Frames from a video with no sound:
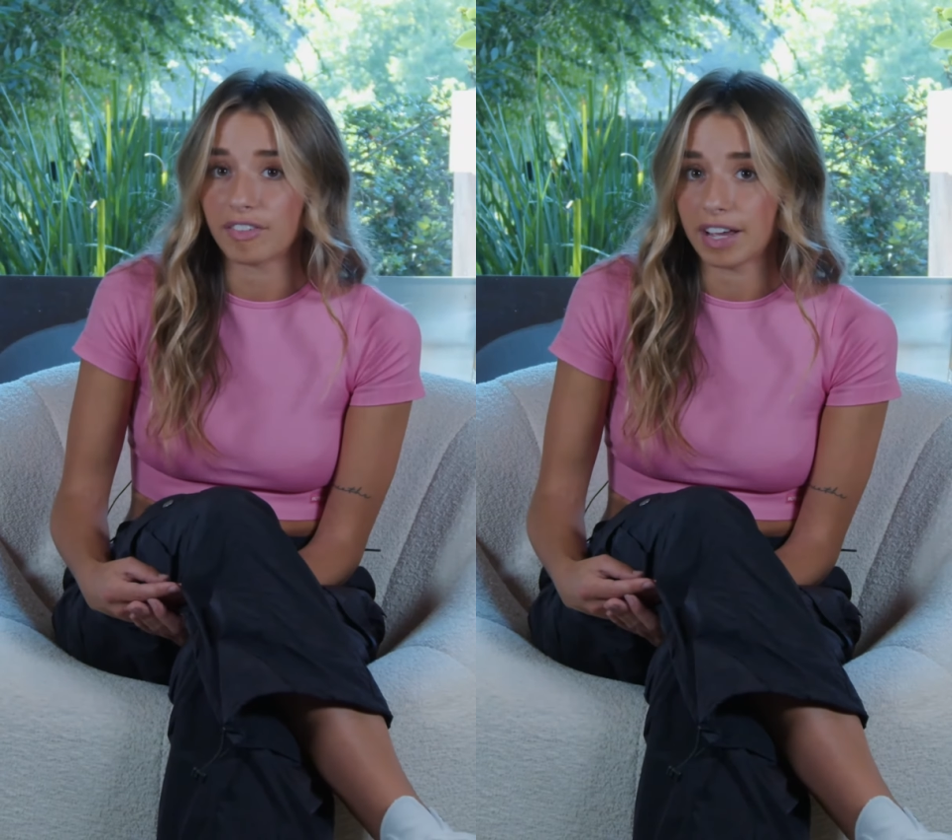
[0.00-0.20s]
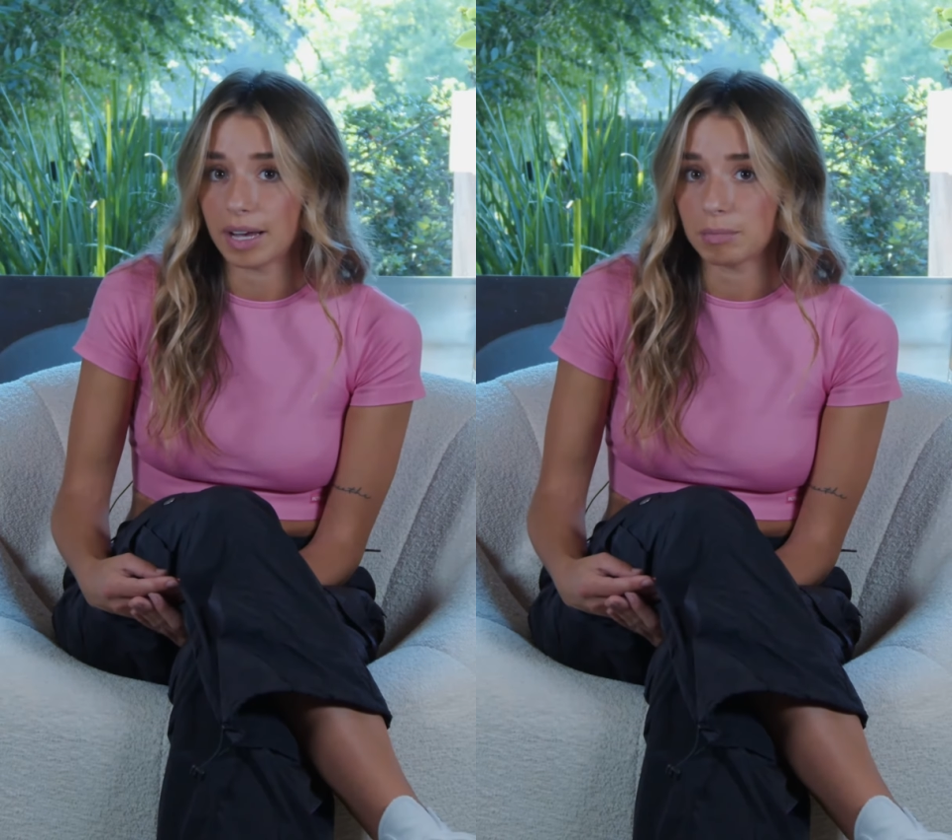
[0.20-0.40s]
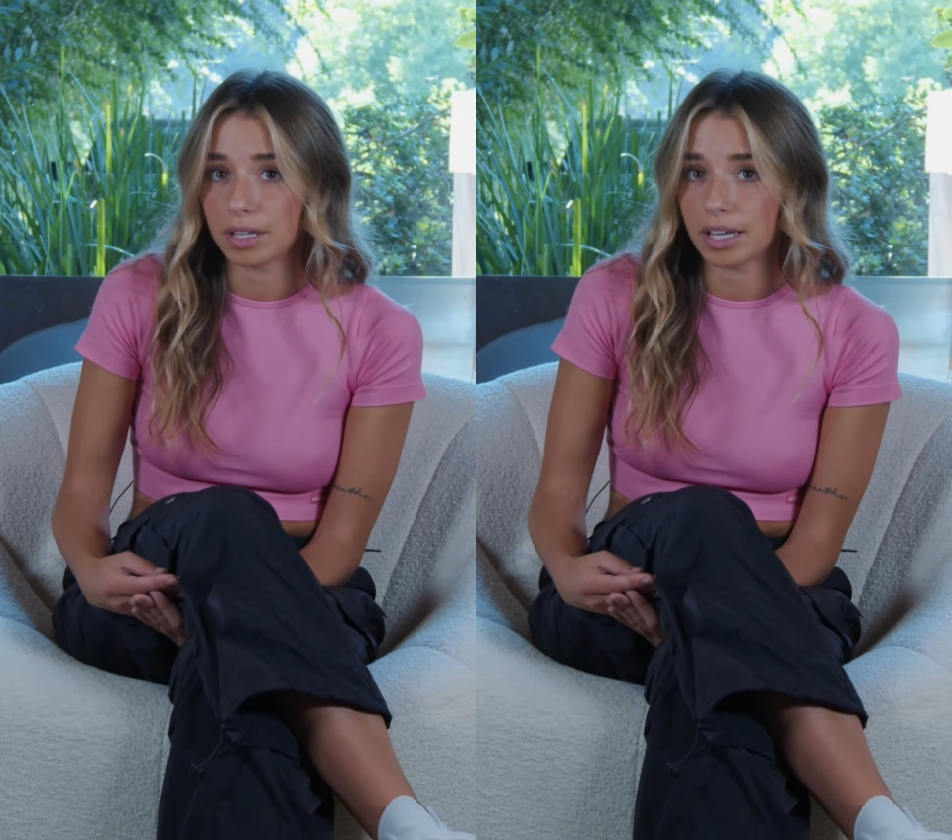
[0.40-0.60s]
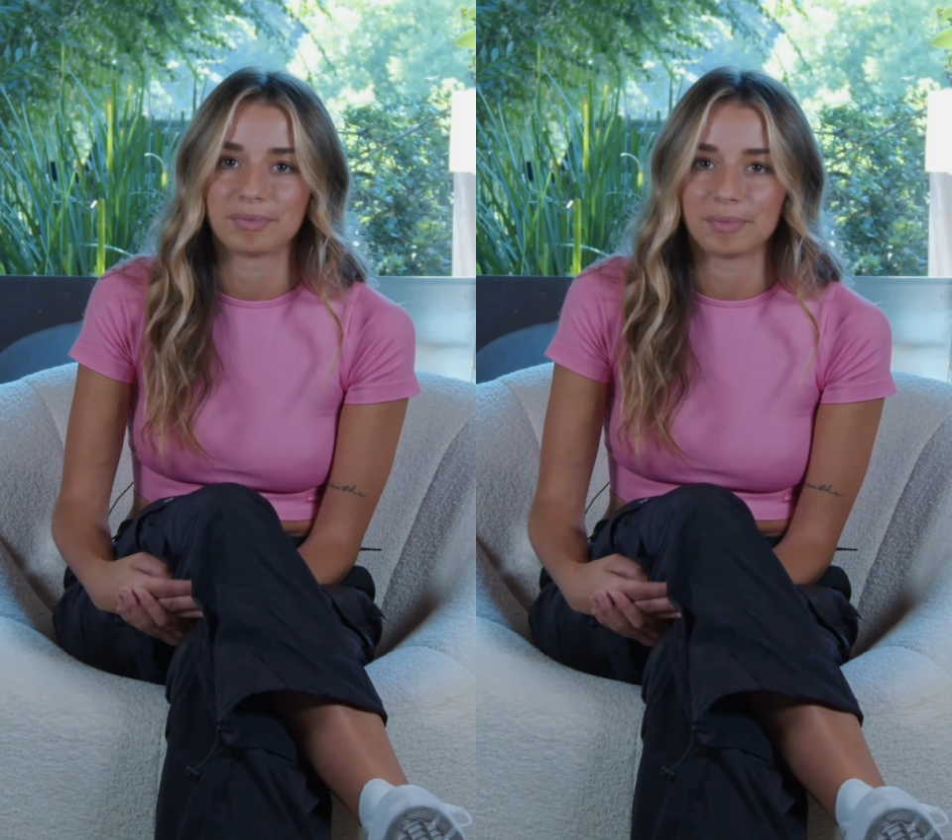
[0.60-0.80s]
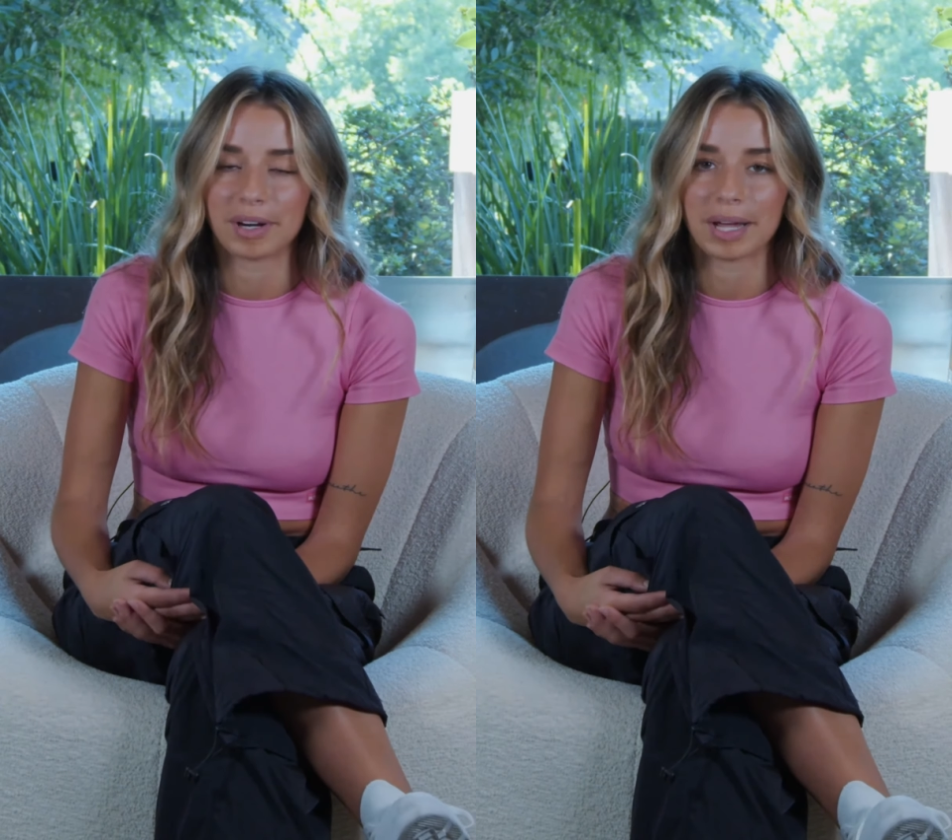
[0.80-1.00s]

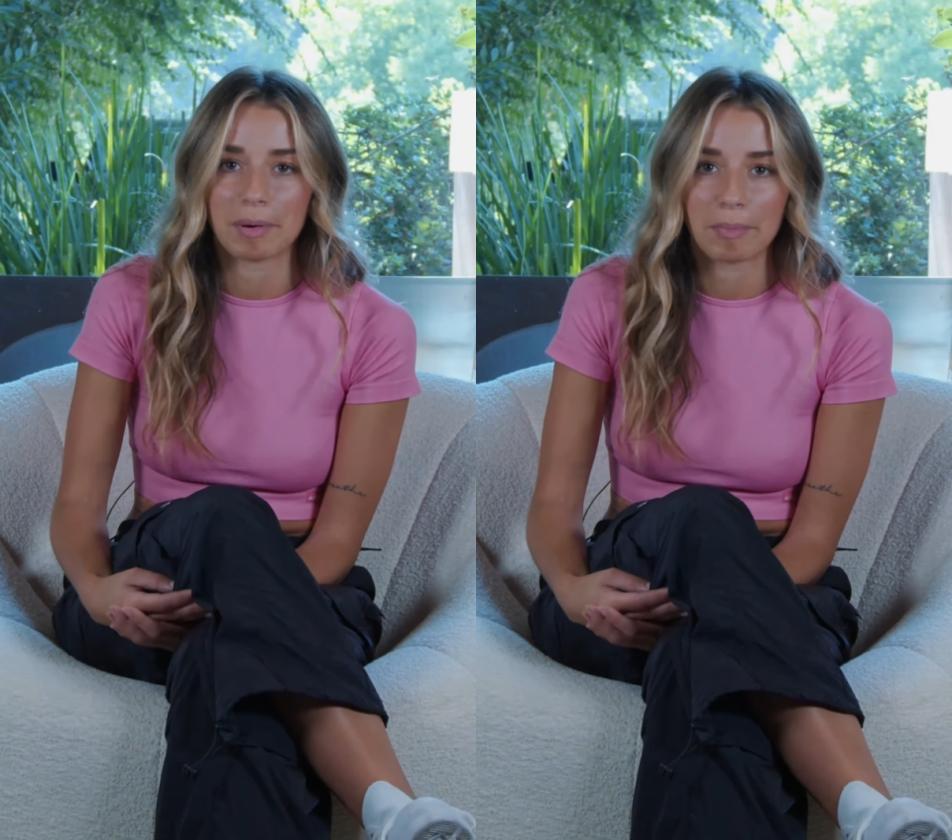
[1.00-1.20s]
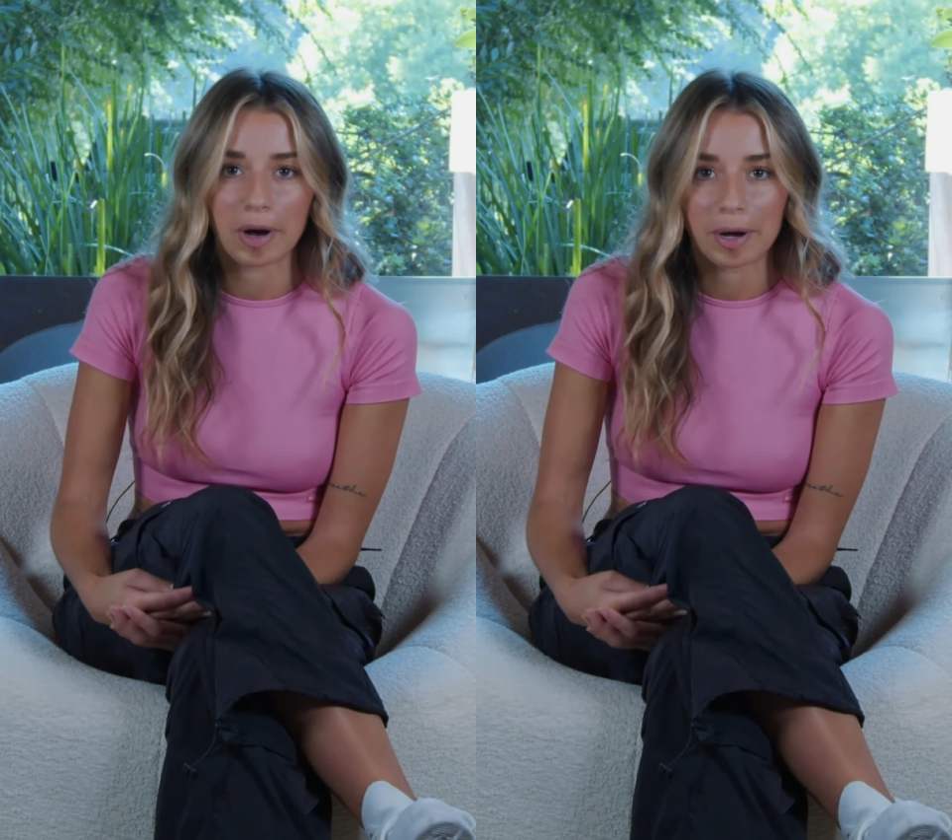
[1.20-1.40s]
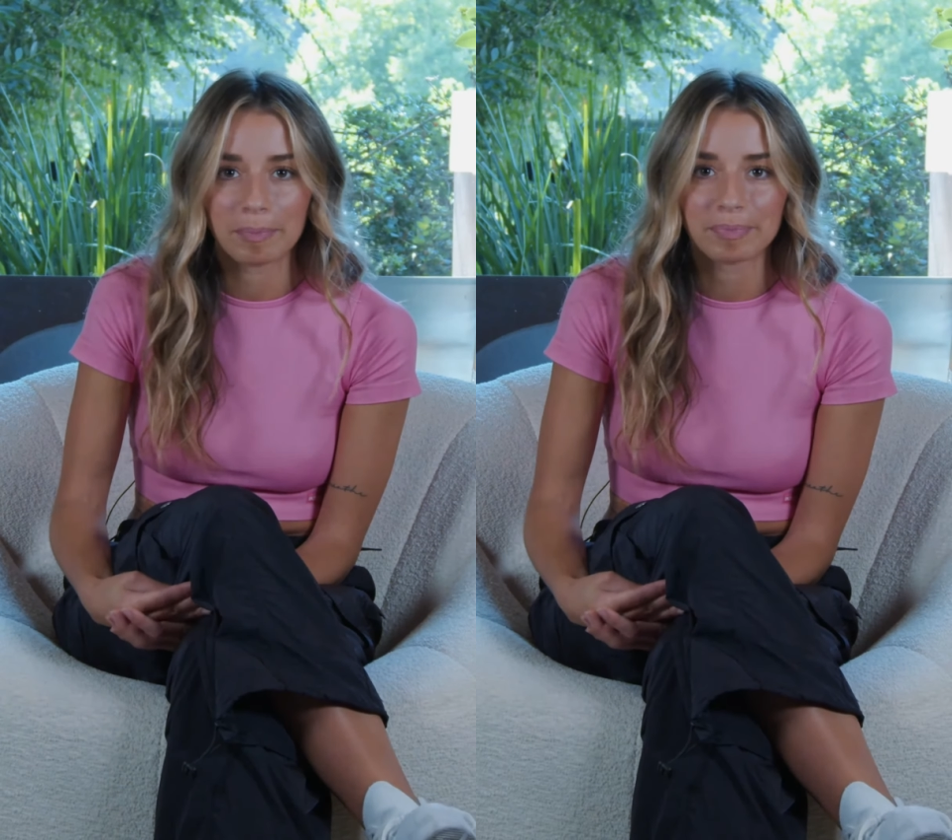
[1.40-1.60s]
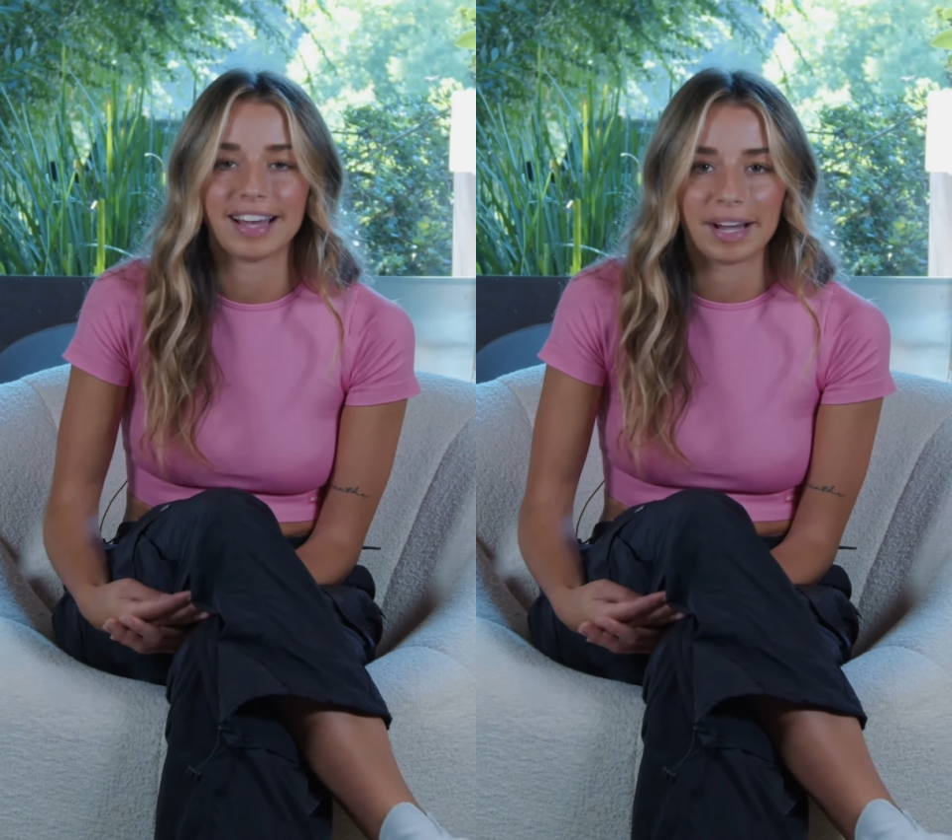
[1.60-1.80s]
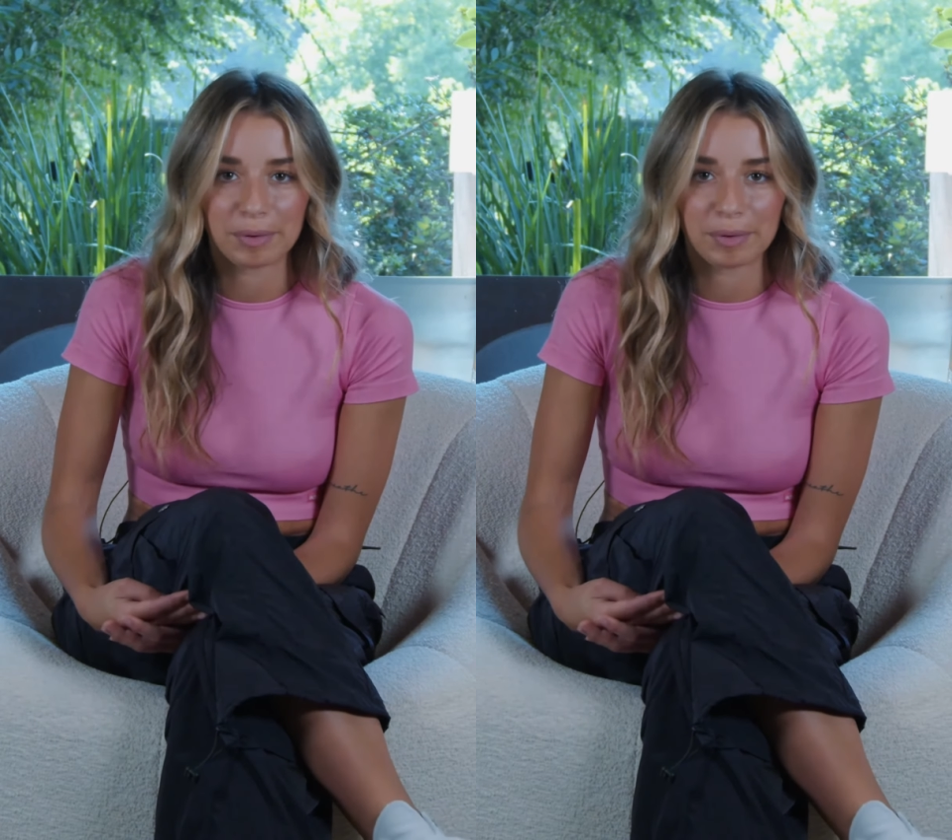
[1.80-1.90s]
family, when I'm a mom,